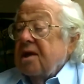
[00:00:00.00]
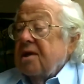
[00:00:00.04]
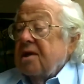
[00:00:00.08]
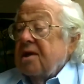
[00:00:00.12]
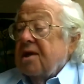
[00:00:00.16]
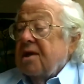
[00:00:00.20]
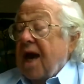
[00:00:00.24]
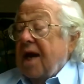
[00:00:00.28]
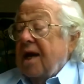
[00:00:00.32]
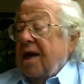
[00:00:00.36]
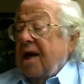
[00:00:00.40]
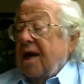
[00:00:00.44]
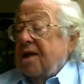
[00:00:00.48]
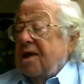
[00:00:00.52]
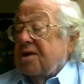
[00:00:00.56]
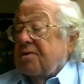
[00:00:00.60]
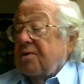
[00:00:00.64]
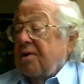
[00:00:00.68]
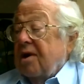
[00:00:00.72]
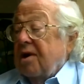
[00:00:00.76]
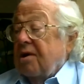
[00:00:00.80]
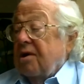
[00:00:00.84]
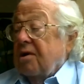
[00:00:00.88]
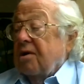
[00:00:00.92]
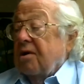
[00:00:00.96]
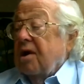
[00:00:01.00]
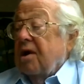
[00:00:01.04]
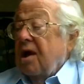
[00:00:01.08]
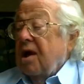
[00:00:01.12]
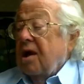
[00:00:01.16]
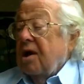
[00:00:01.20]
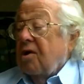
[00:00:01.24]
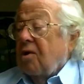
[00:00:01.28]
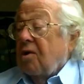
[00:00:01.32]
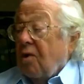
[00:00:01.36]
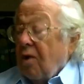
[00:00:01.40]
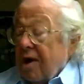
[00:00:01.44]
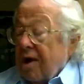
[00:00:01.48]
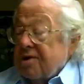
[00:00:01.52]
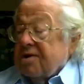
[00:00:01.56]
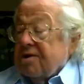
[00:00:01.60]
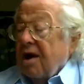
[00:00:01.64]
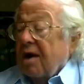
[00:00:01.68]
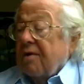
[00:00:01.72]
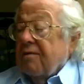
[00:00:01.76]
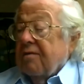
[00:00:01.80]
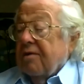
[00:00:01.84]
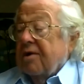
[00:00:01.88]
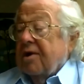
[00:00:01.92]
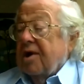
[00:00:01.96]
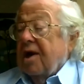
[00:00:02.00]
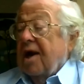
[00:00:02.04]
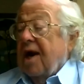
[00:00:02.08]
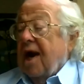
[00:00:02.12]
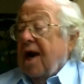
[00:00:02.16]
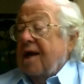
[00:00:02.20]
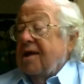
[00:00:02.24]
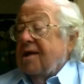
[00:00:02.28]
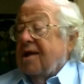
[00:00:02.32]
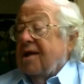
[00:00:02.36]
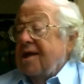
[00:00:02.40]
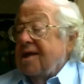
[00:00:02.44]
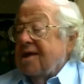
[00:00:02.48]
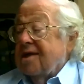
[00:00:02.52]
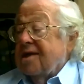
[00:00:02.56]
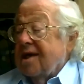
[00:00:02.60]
that Israel crossed over to nineteen